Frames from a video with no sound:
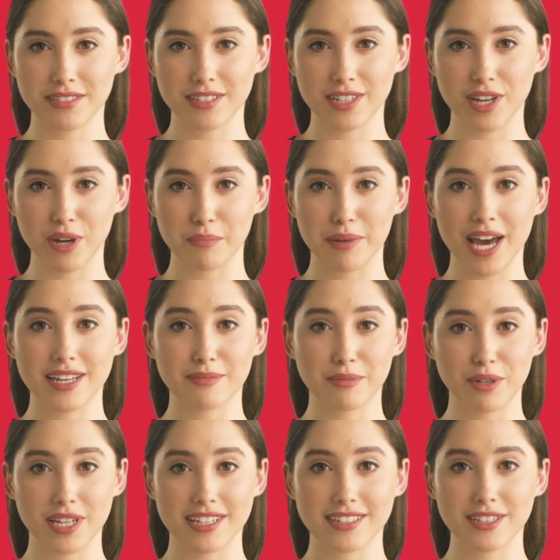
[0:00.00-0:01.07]
Your
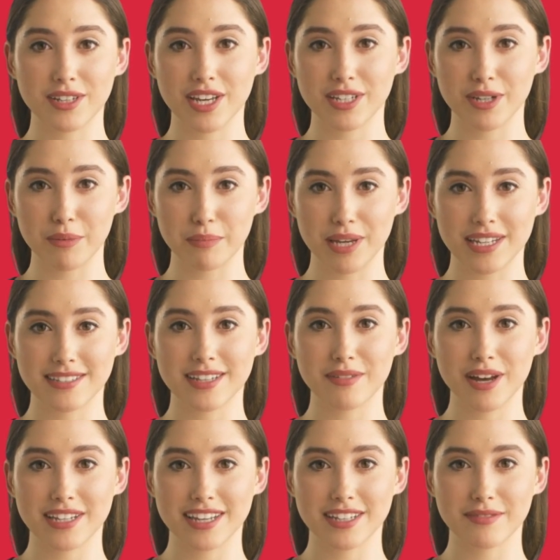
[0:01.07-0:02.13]
passport is a critical piece of
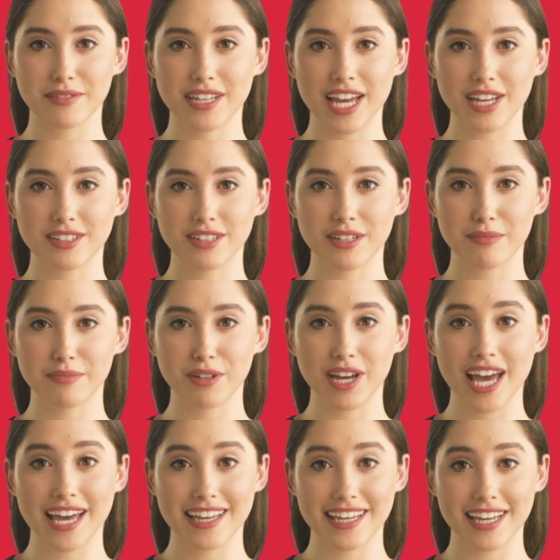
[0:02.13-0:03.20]
identification for
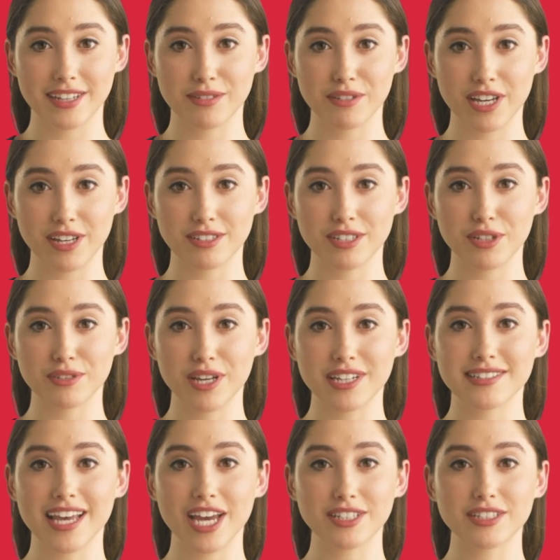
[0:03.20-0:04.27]
any international
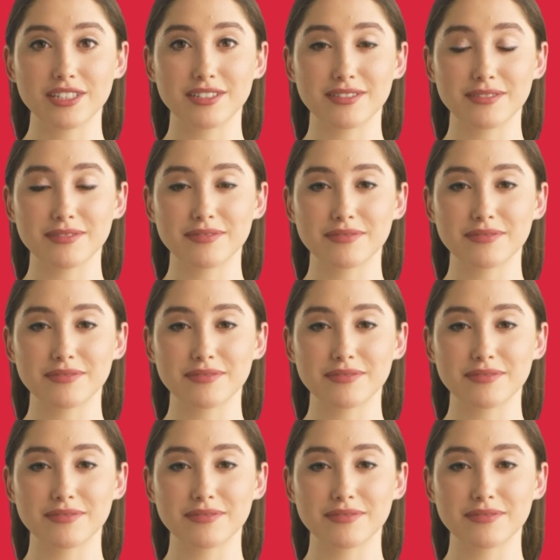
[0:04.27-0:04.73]
transactions.